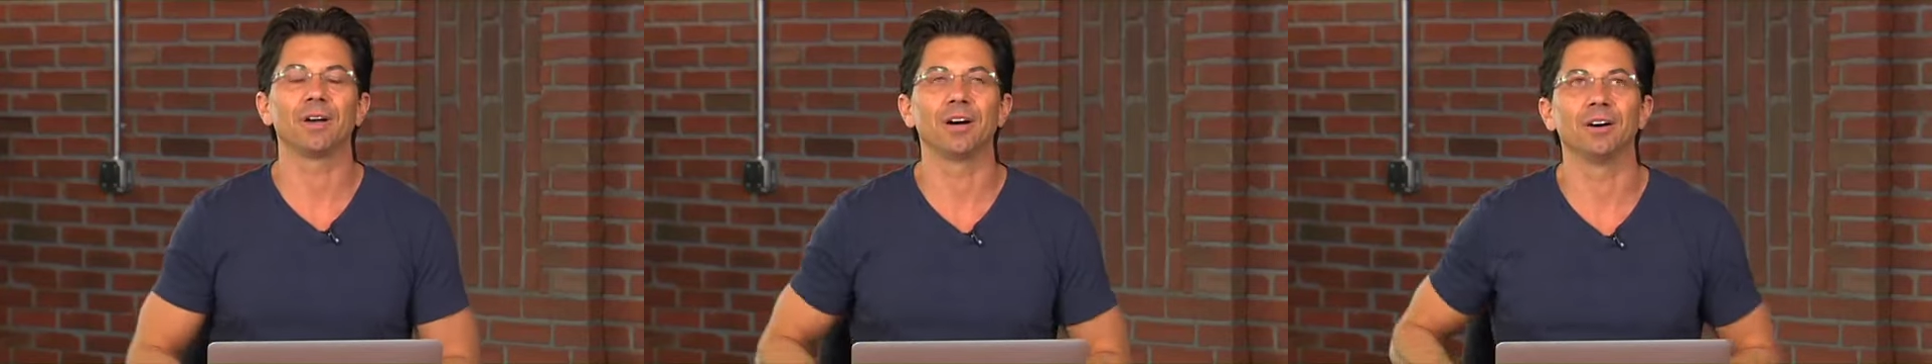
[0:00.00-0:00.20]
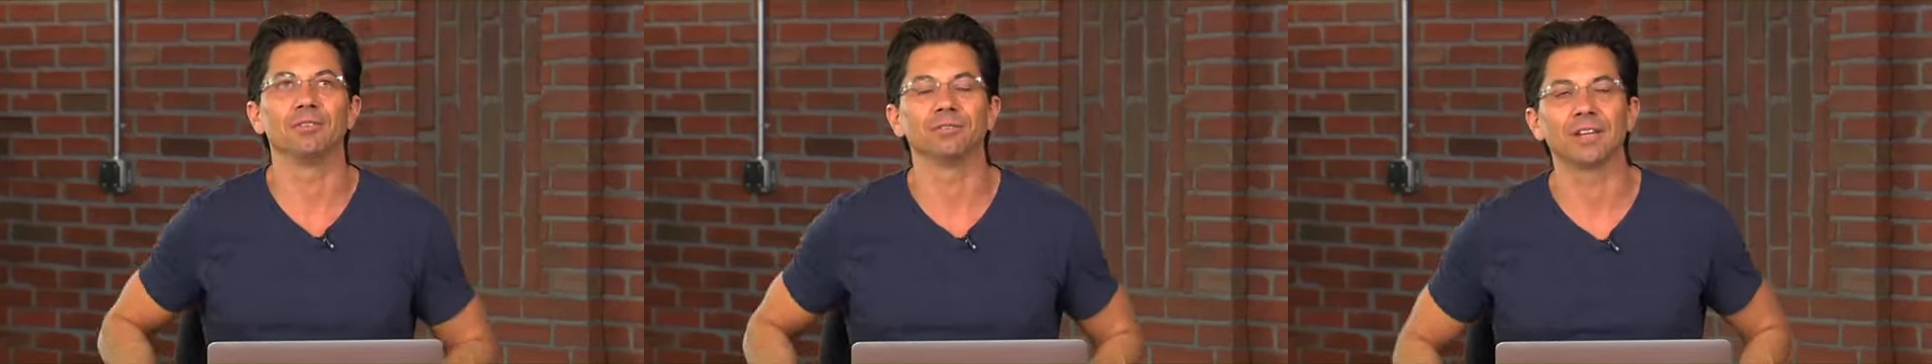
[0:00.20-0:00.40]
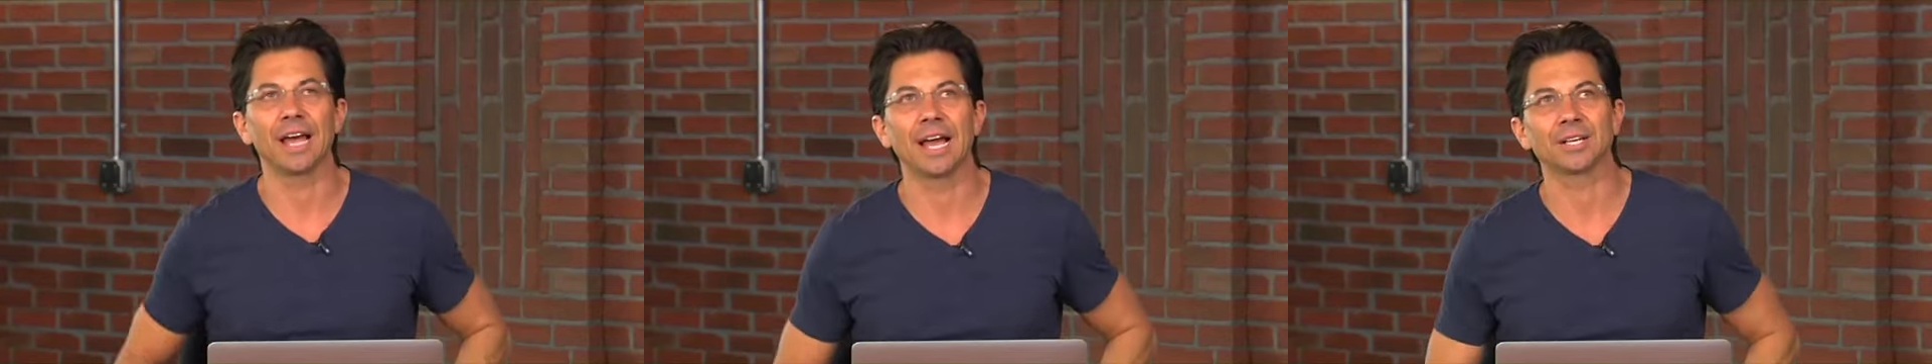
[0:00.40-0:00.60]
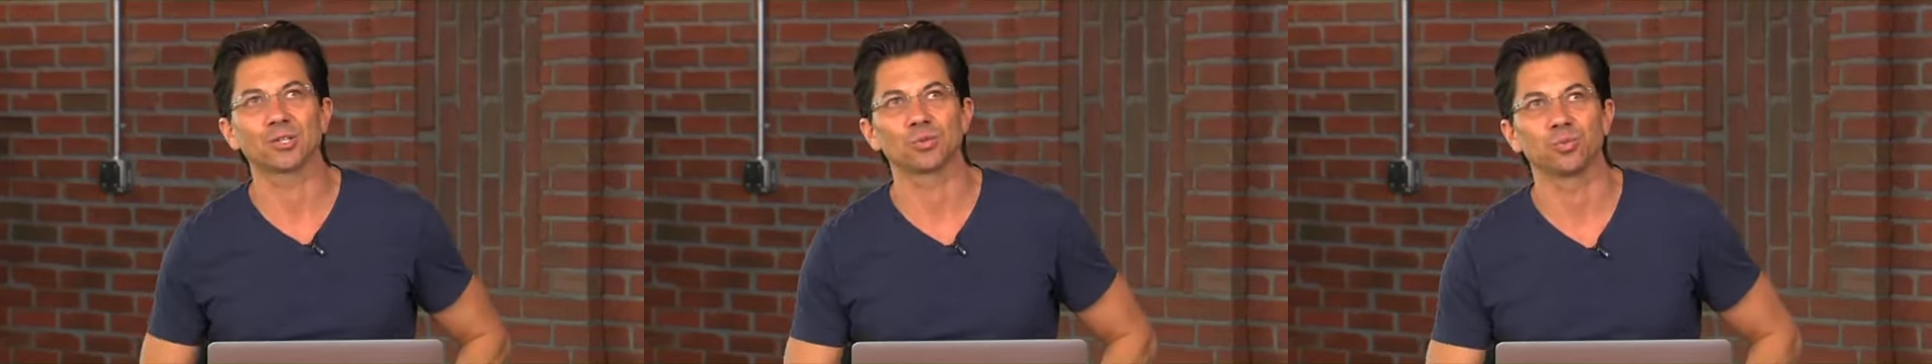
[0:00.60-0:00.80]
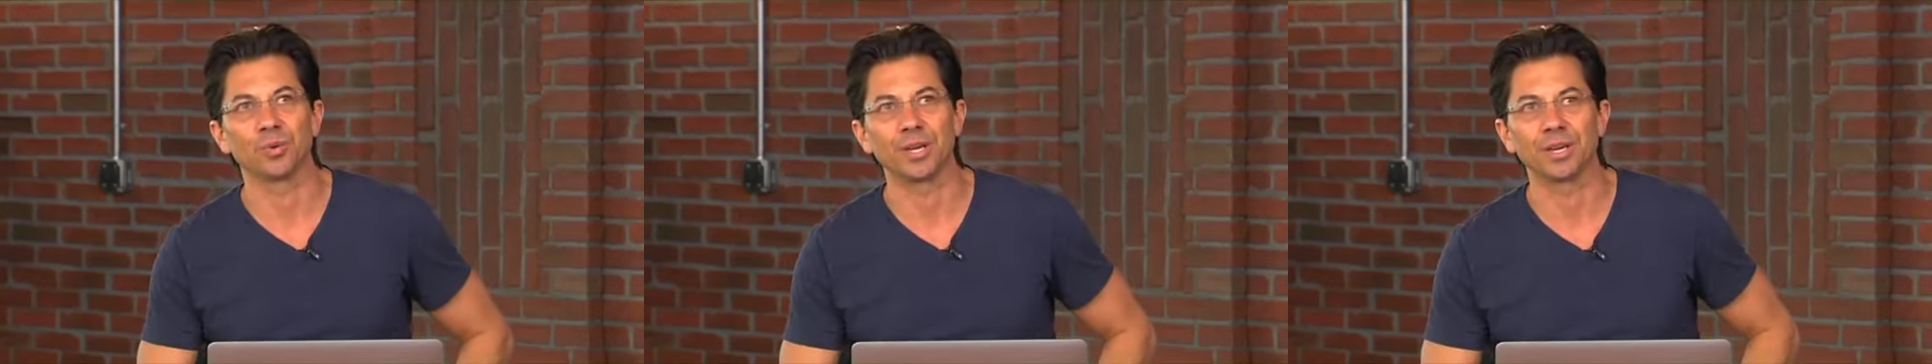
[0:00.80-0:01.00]
of
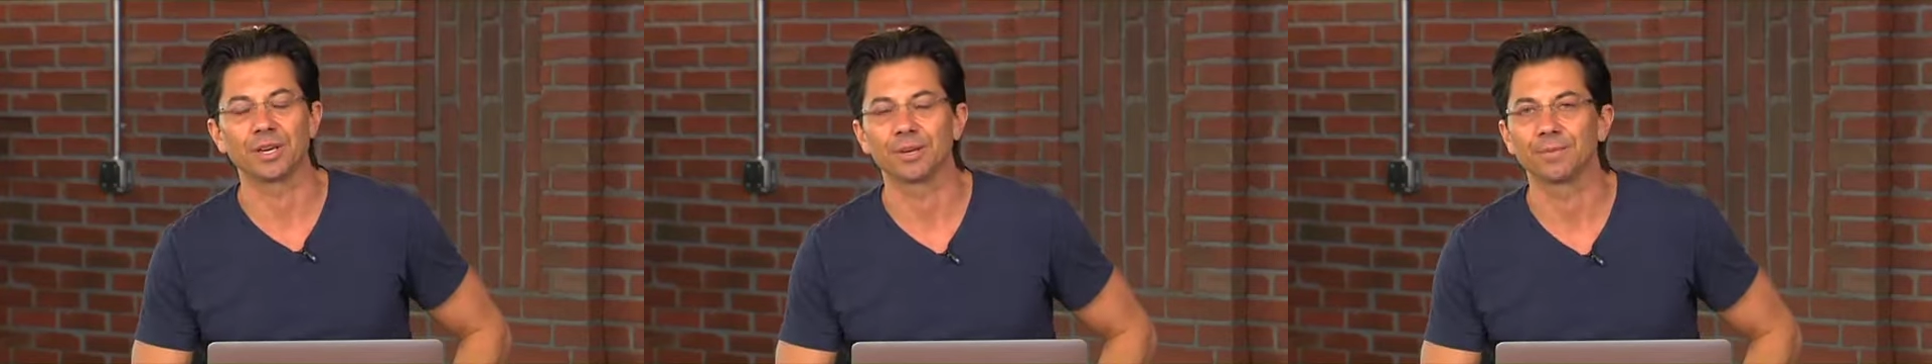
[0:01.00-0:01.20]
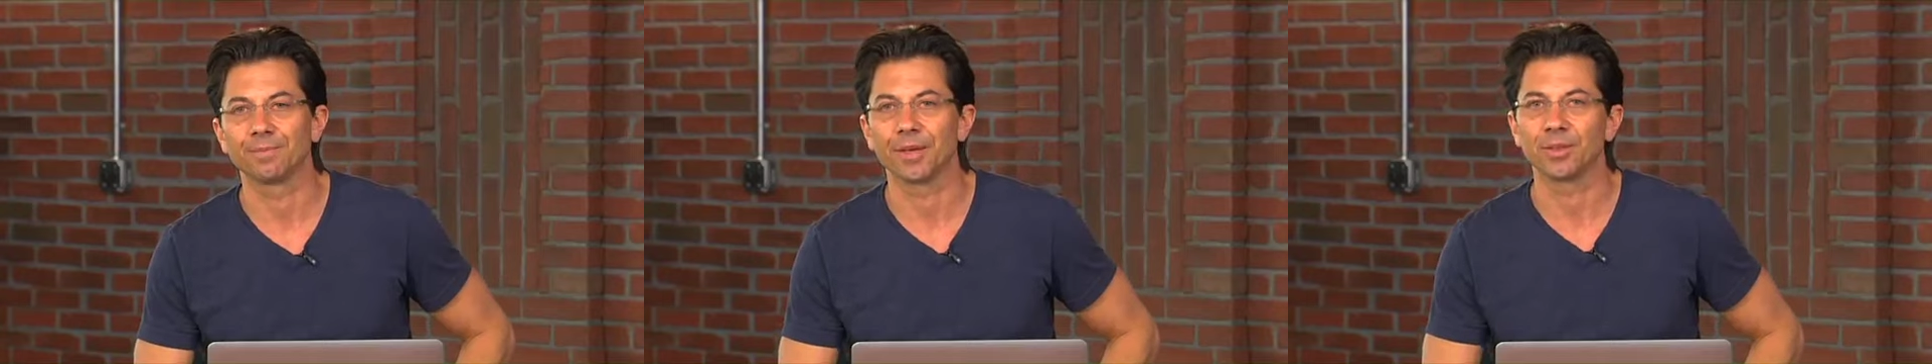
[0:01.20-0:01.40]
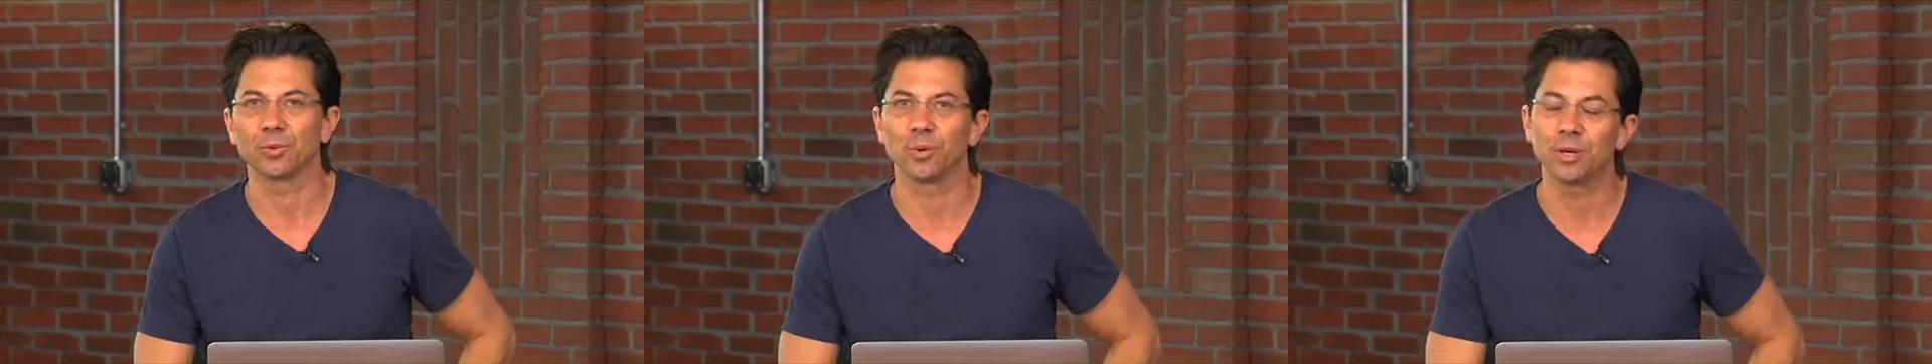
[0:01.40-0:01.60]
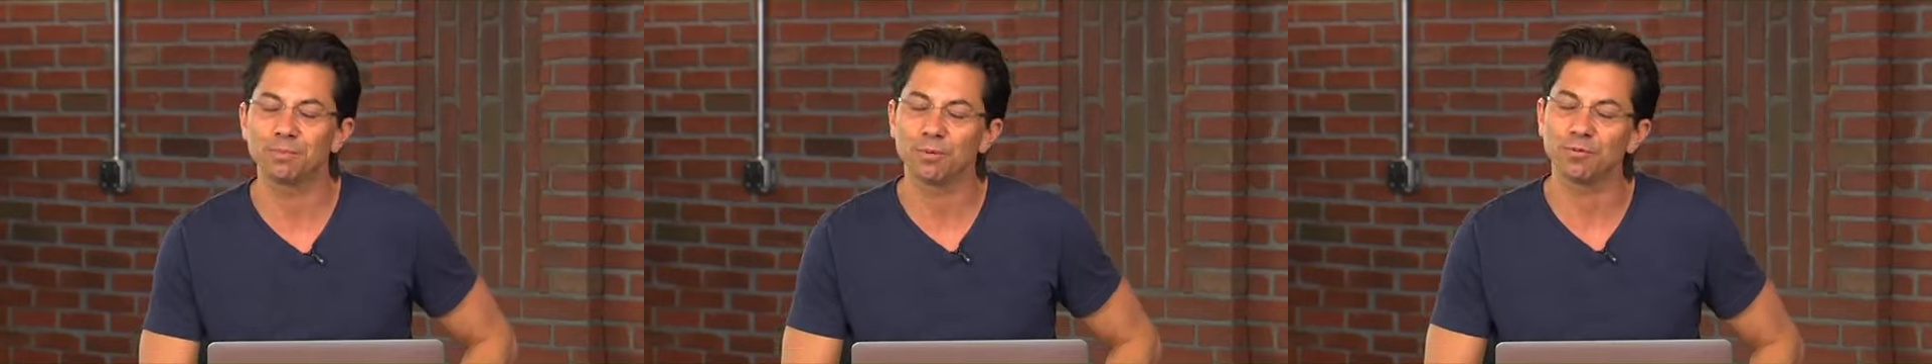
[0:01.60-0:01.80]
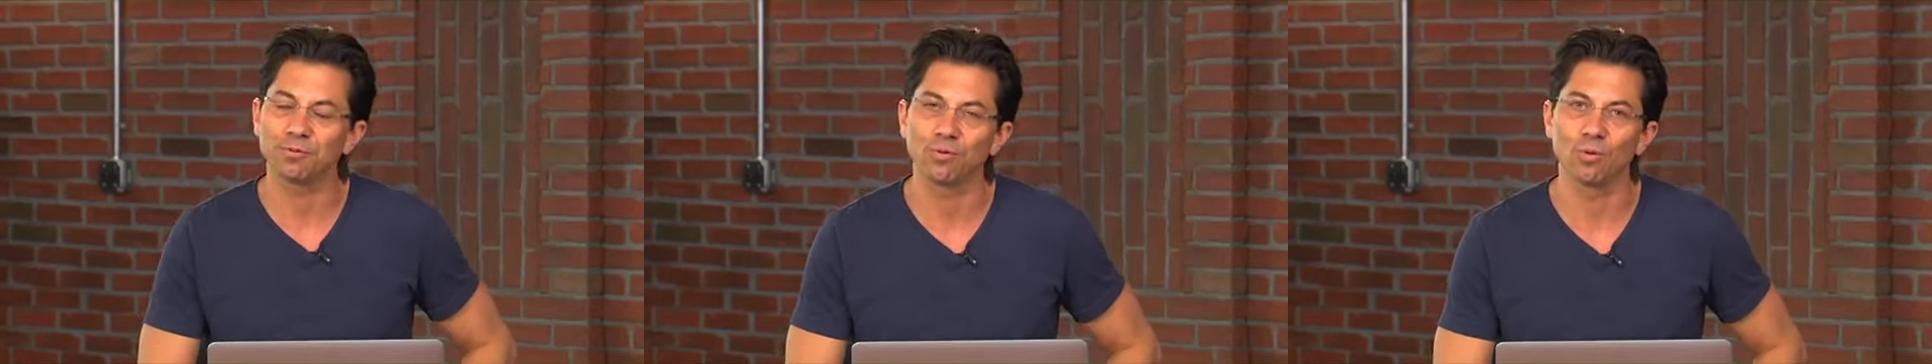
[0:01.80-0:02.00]
last week and the
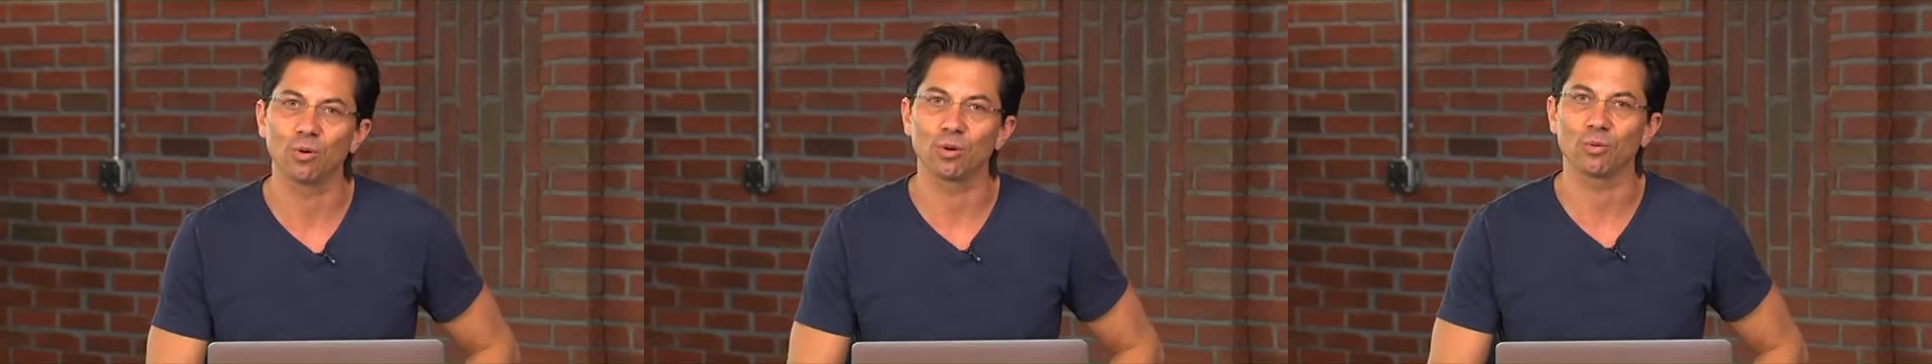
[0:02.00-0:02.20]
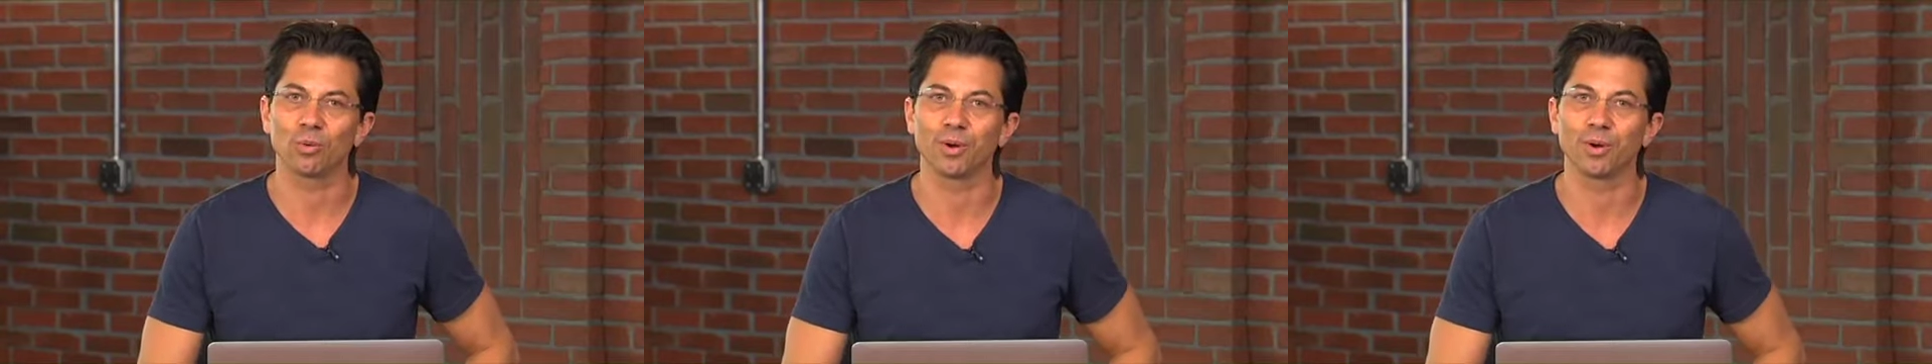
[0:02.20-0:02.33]
week before,